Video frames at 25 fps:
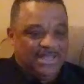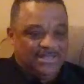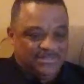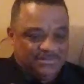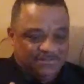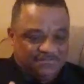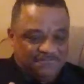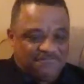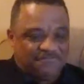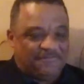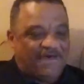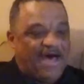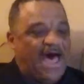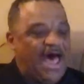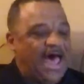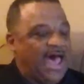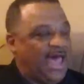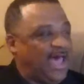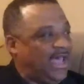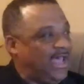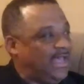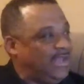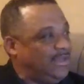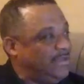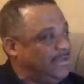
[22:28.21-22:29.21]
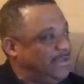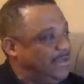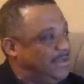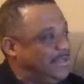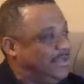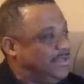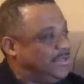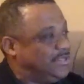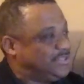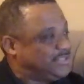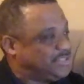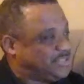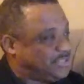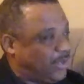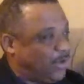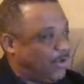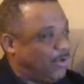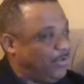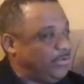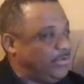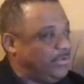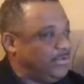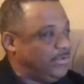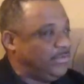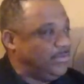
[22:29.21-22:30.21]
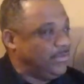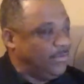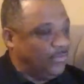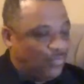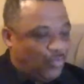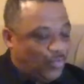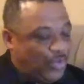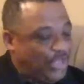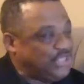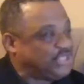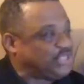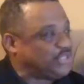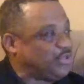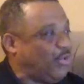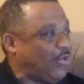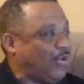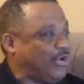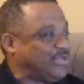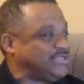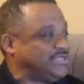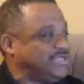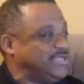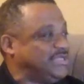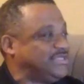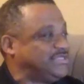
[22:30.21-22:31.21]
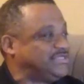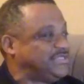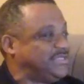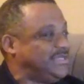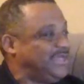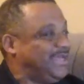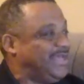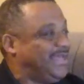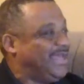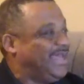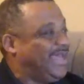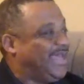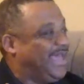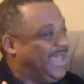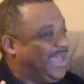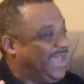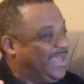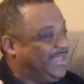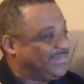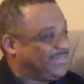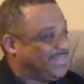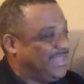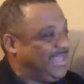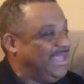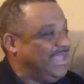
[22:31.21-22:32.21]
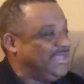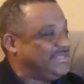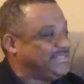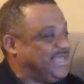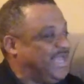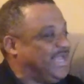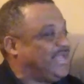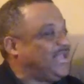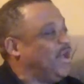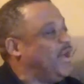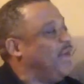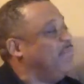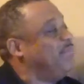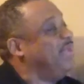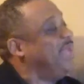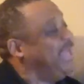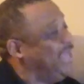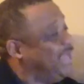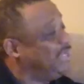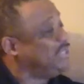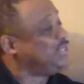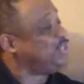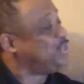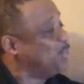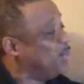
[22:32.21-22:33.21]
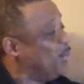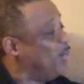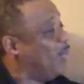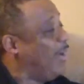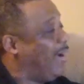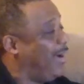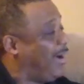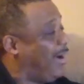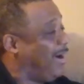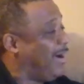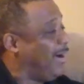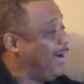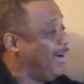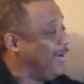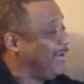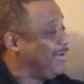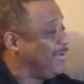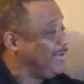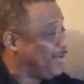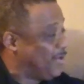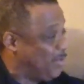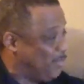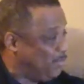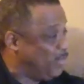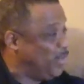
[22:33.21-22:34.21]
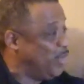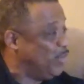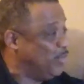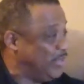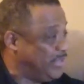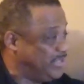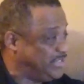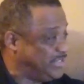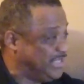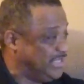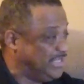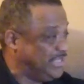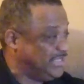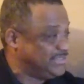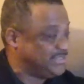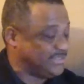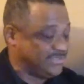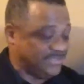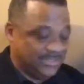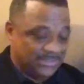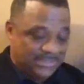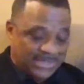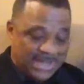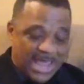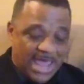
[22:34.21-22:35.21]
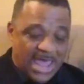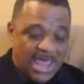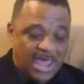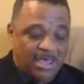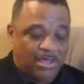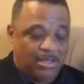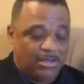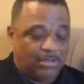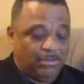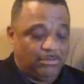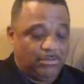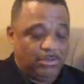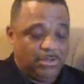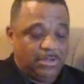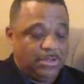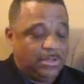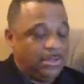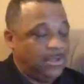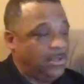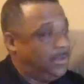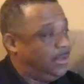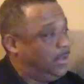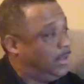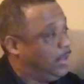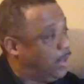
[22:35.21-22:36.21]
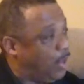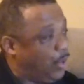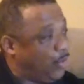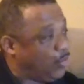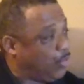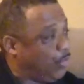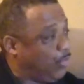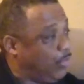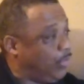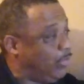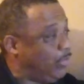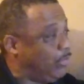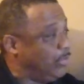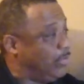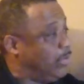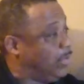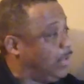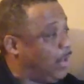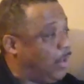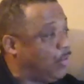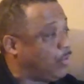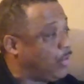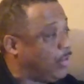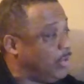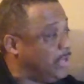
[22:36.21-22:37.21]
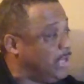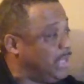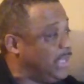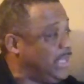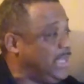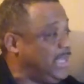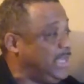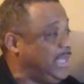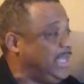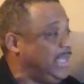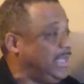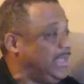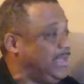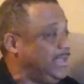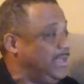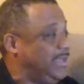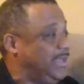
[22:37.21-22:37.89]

define certain resources and things that come into our communities. Now, locally,